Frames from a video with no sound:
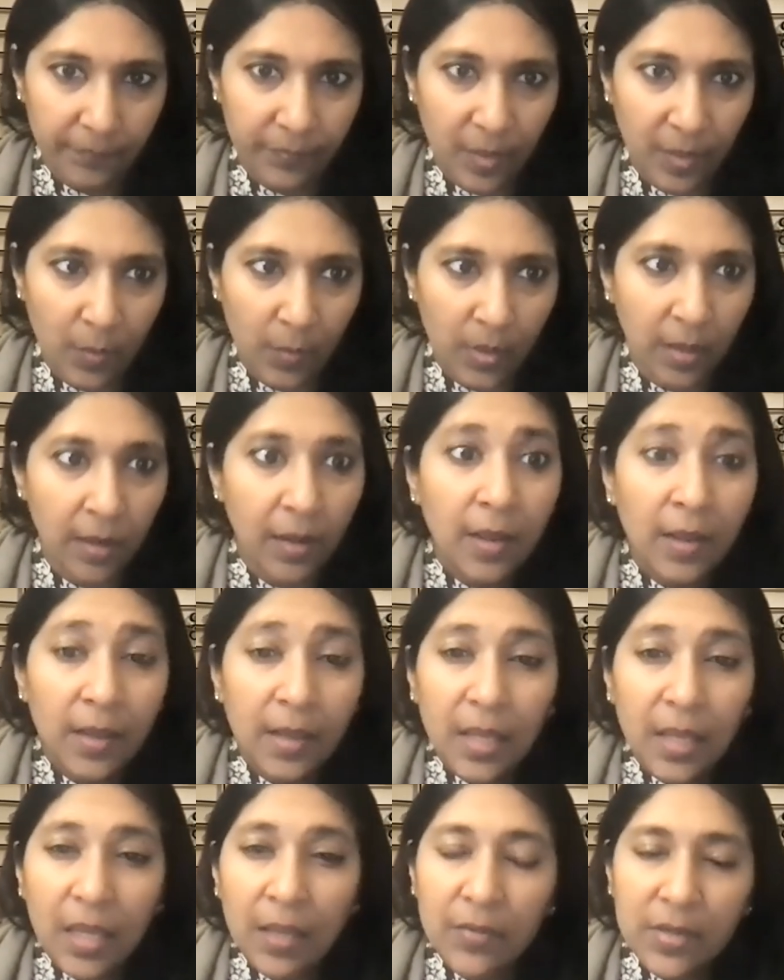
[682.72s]
Okay.
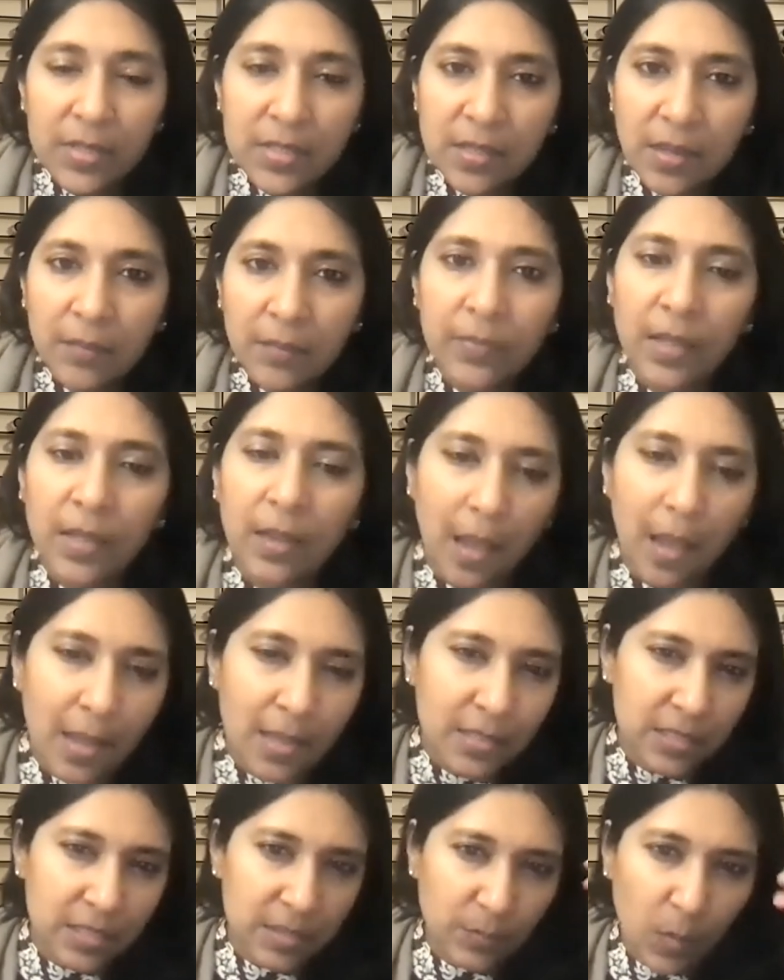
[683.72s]
Even something
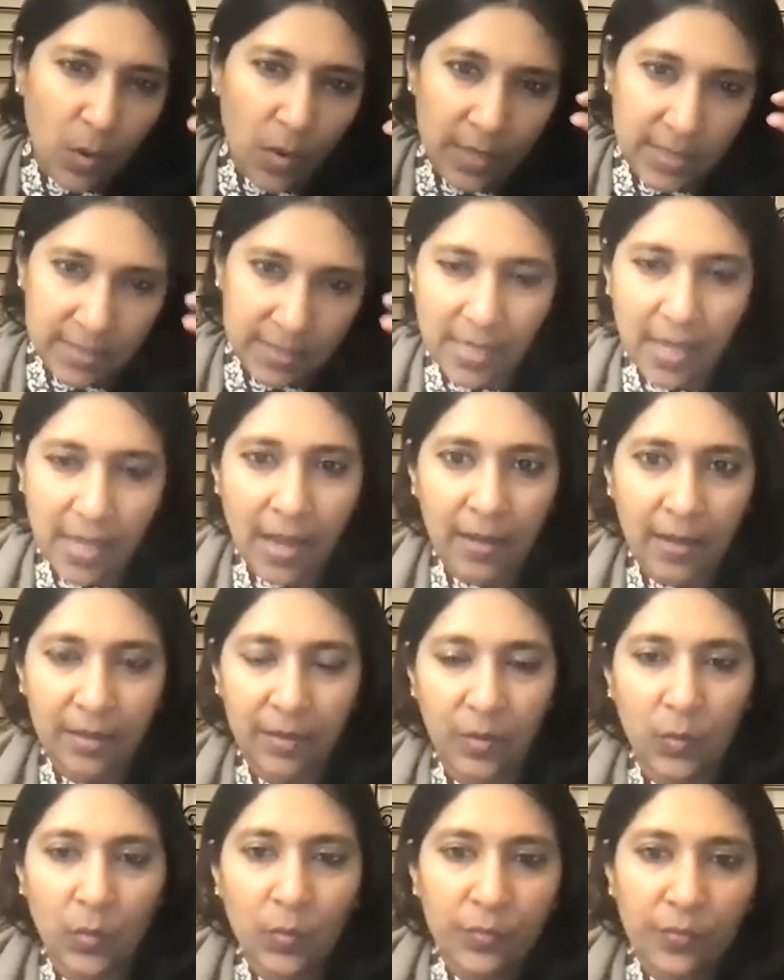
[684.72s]
as small as that,
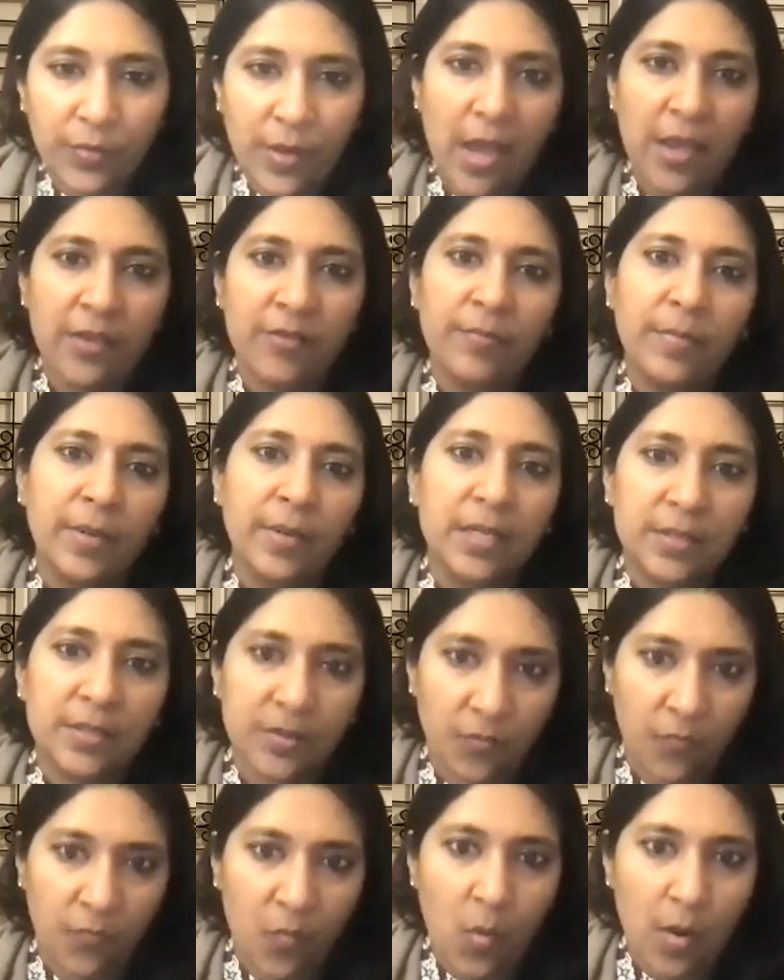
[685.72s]
5 minutes
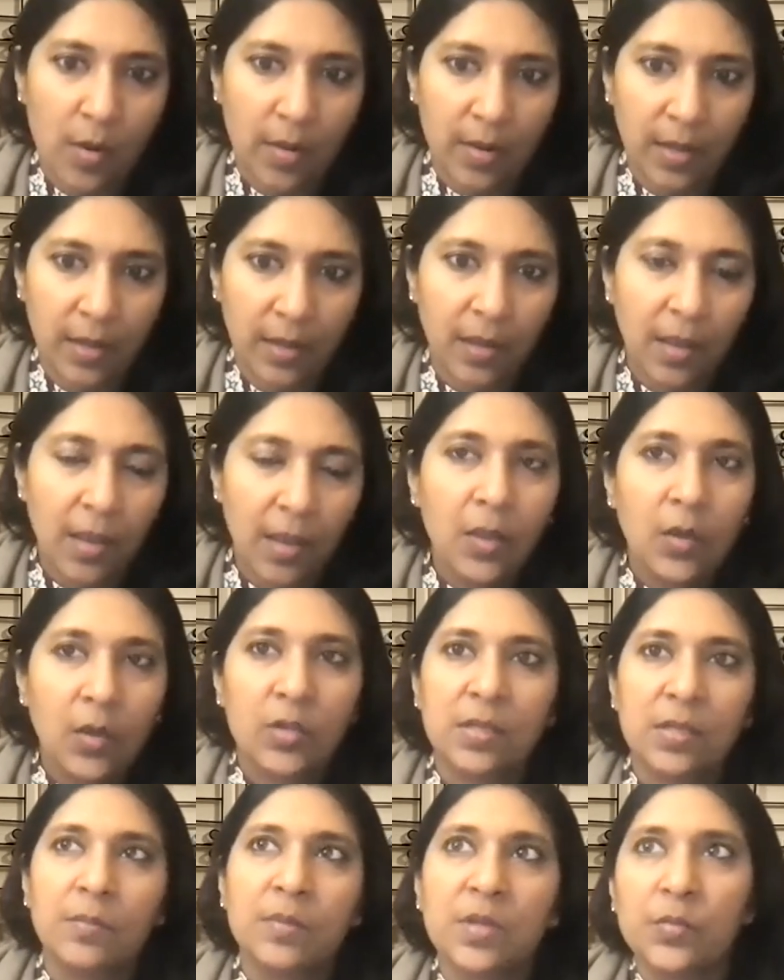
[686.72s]
of walking.
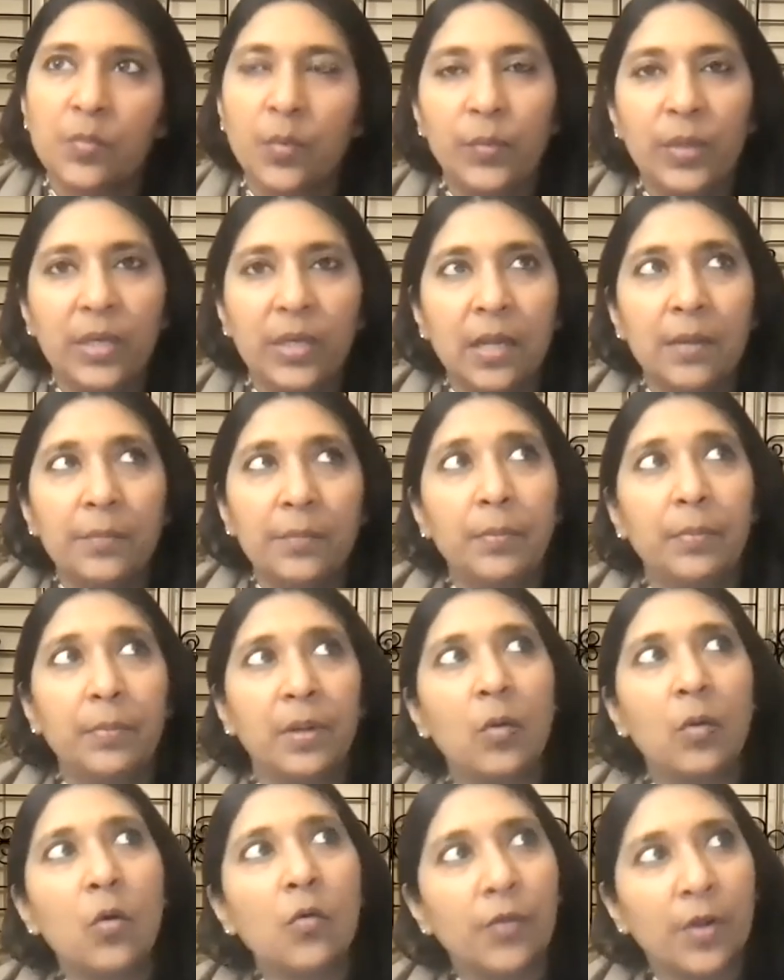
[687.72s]
Sometimes when we tell people
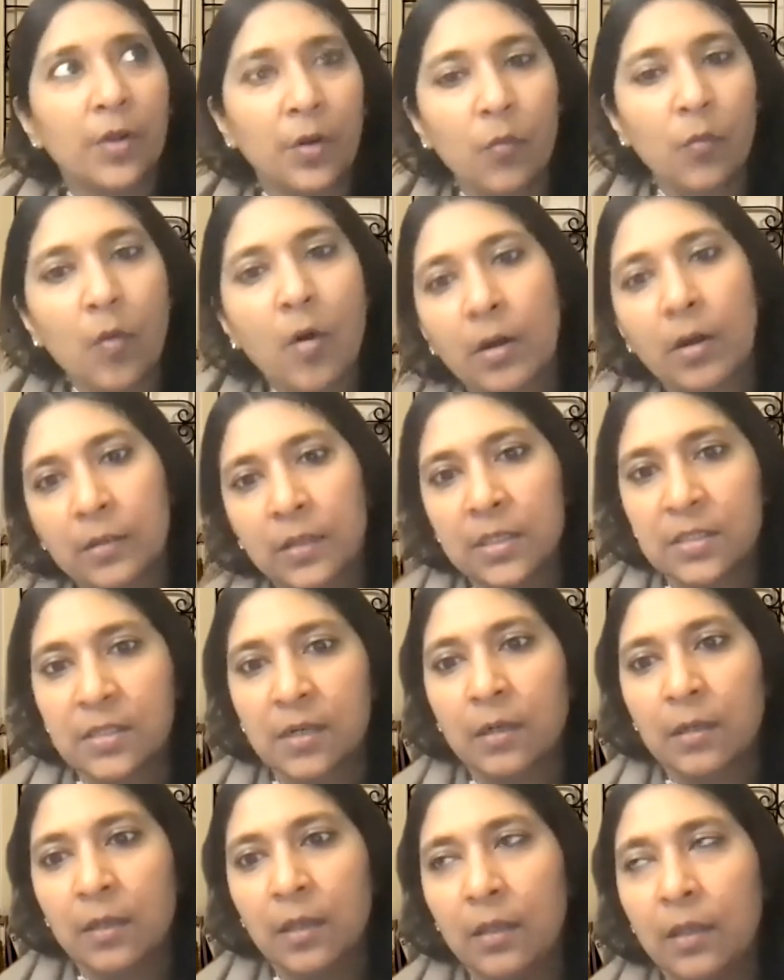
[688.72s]
go for a walk, they
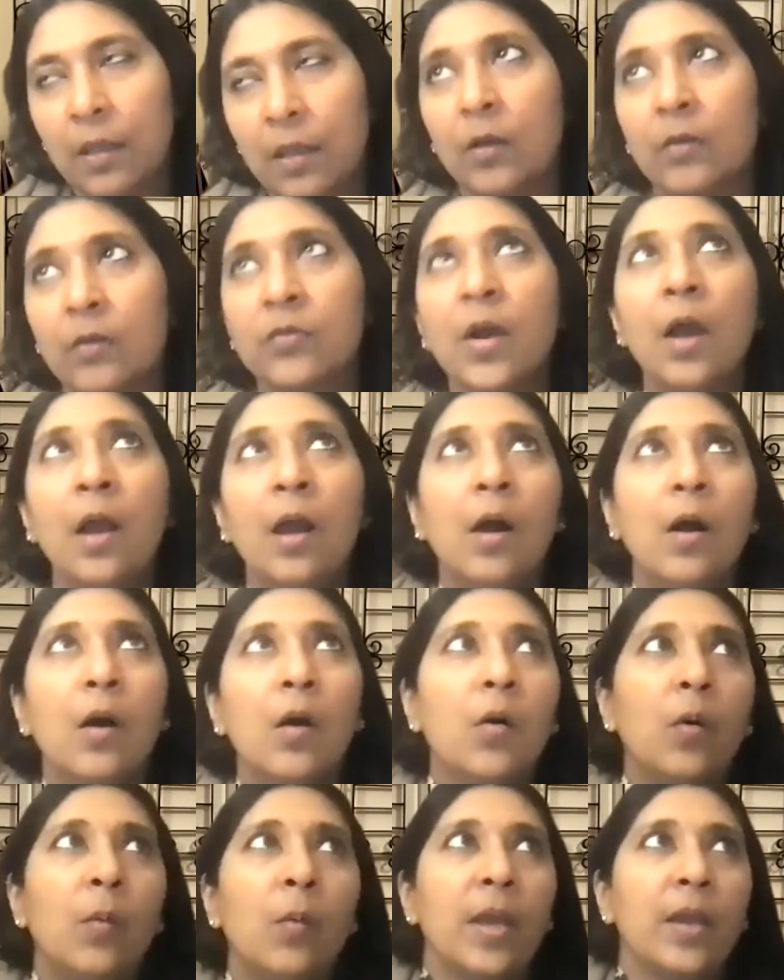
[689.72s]
start thinking of,
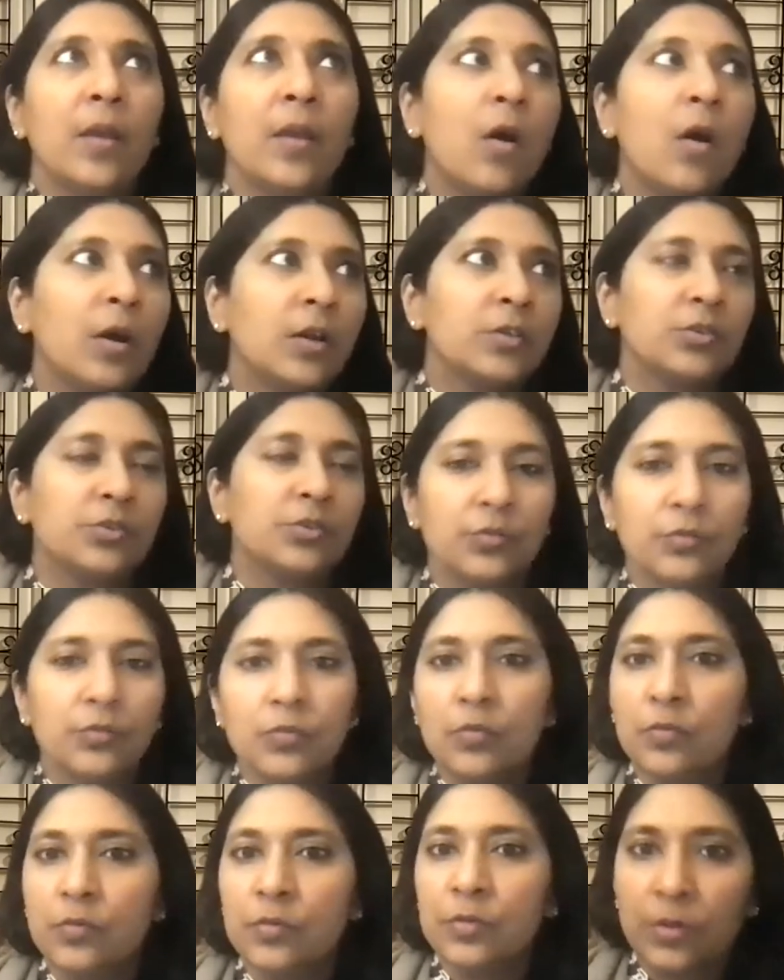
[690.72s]
oh my God,
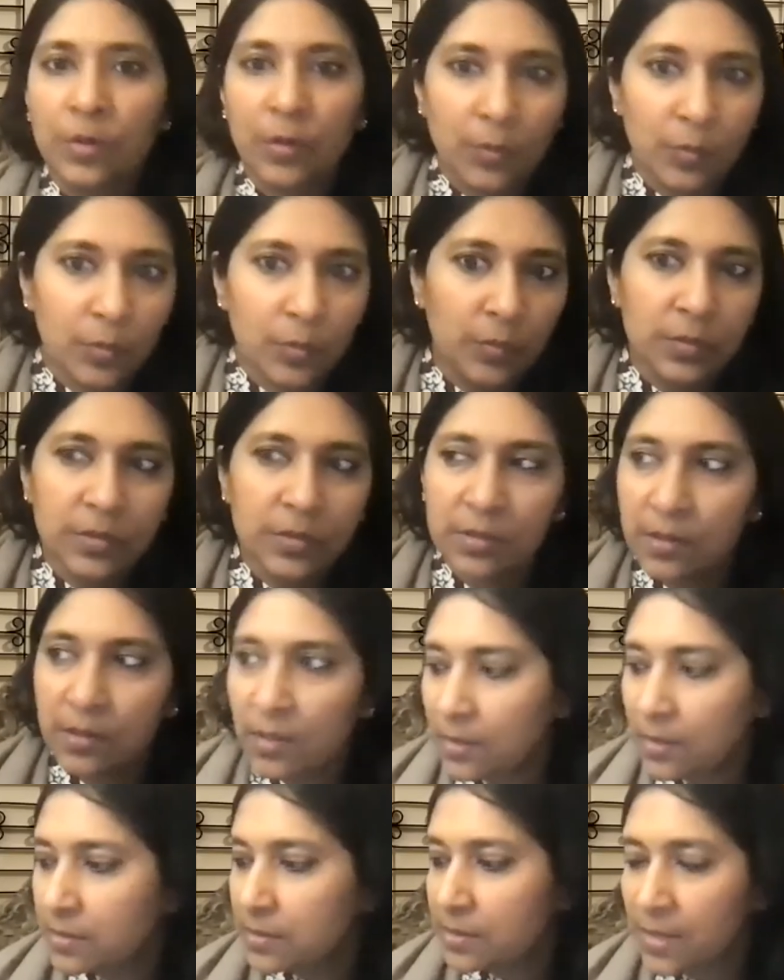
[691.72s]
shoes, clothes,
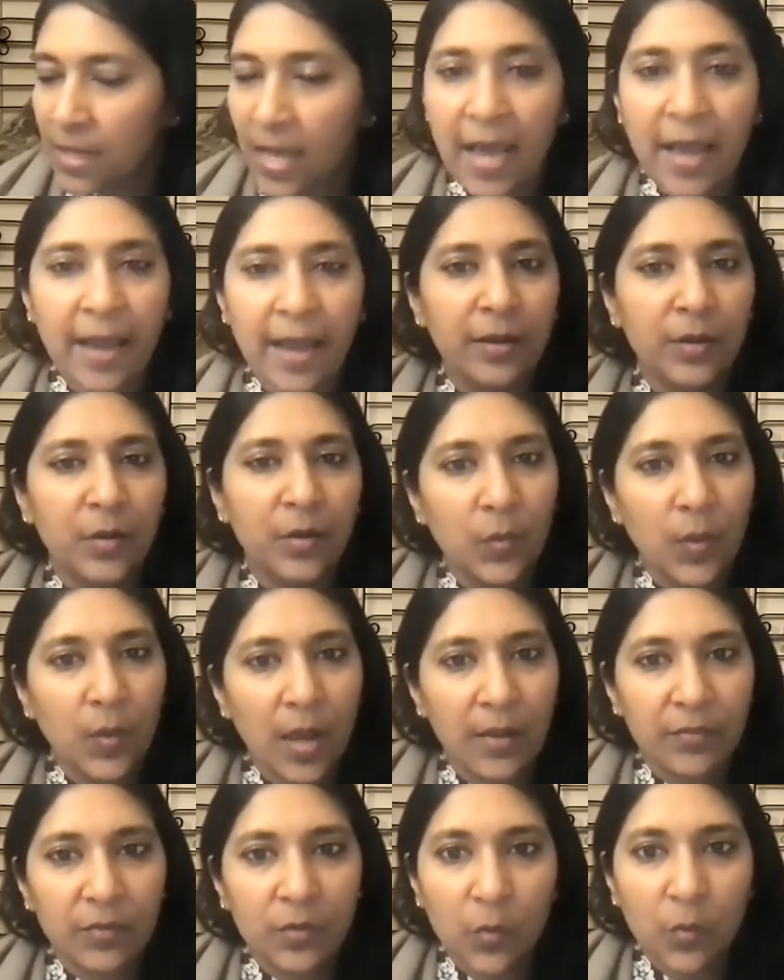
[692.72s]
this, that, I
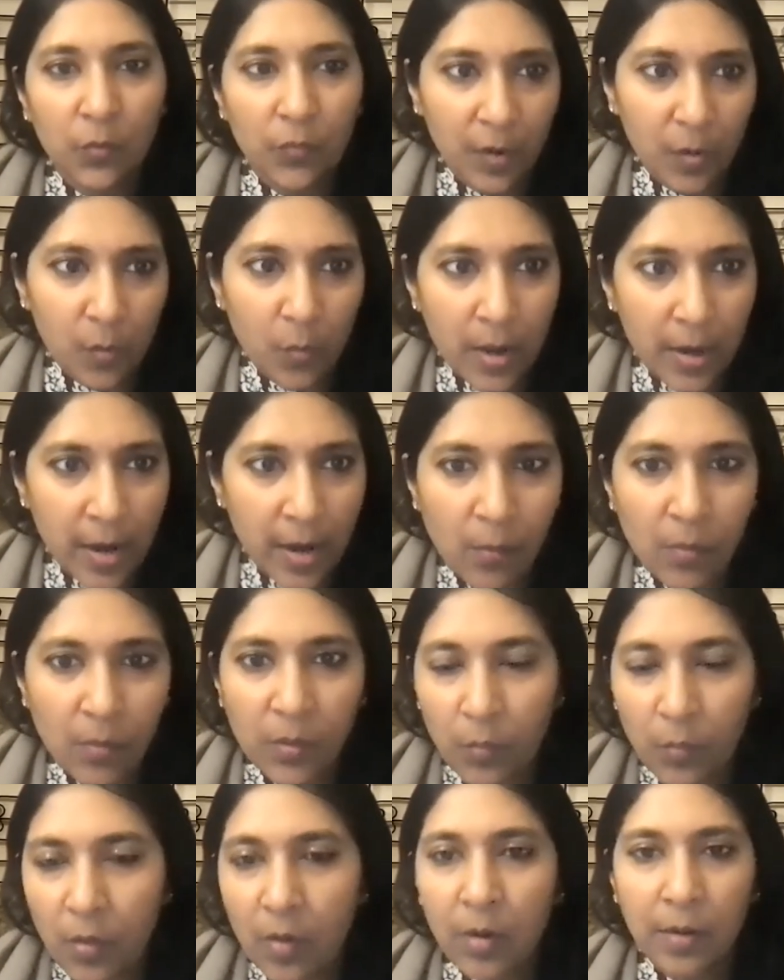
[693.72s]
have to go for a 1 hour
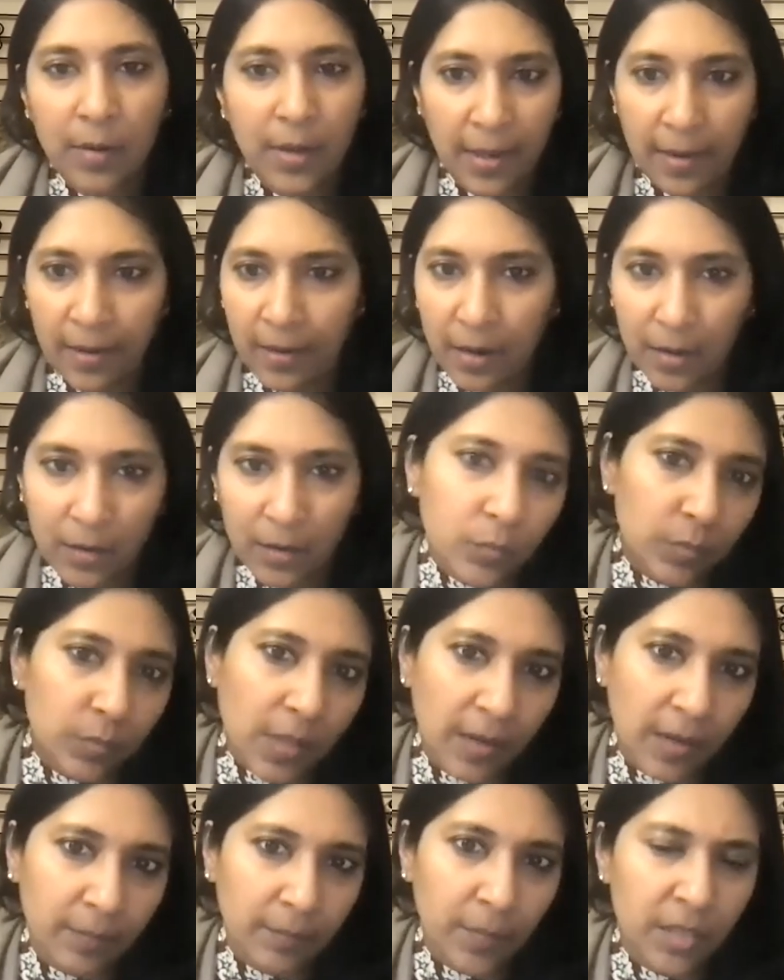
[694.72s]
walk. I can't do
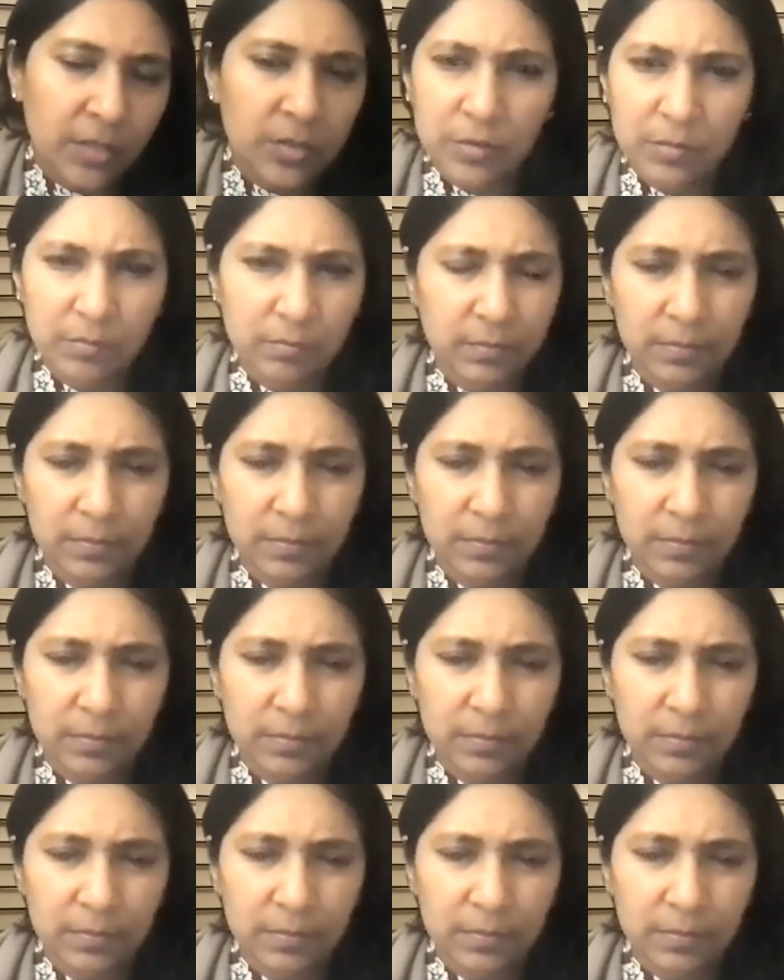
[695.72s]
that much.